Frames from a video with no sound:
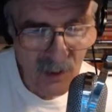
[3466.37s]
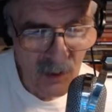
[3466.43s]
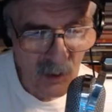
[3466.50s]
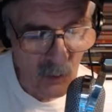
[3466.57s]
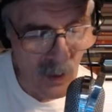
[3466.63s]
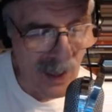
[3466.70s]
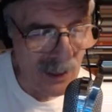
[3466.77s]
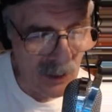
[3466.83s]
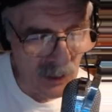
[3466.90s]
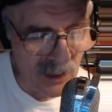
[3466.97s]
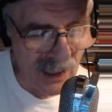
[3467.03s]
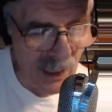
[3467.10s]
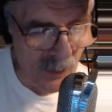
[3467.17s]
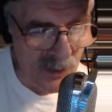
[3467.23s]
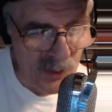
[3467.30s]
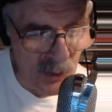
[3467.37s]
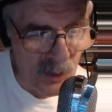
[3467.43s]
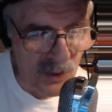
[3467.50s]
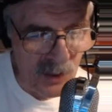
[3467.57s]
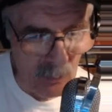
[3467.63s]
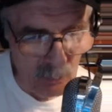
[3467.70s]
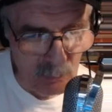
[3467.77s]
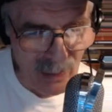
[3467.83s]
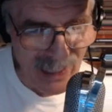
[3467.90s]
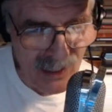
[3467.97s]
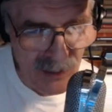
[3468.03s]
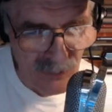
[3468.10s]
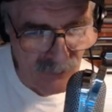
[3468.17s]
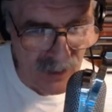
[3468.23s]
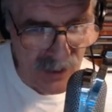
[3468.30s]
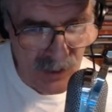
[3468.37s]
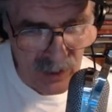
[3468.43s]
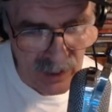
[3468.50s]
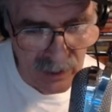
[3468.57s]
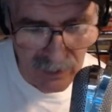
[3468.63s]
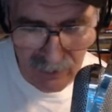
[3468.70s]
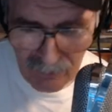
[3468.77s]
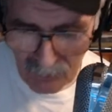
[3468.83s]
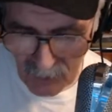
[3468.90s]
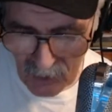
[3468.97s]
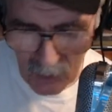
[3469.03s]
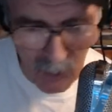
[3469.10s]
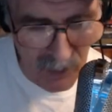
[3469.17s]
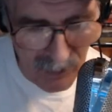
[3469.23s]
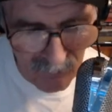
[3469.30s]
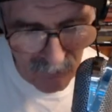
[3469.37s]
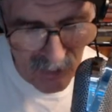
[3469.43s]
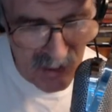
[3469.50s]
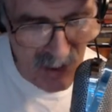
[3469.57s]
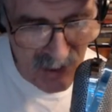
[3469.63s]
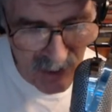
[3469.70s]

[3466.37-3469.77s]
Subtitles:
Well, it looked like I was doing some beach fishing, on the Virginia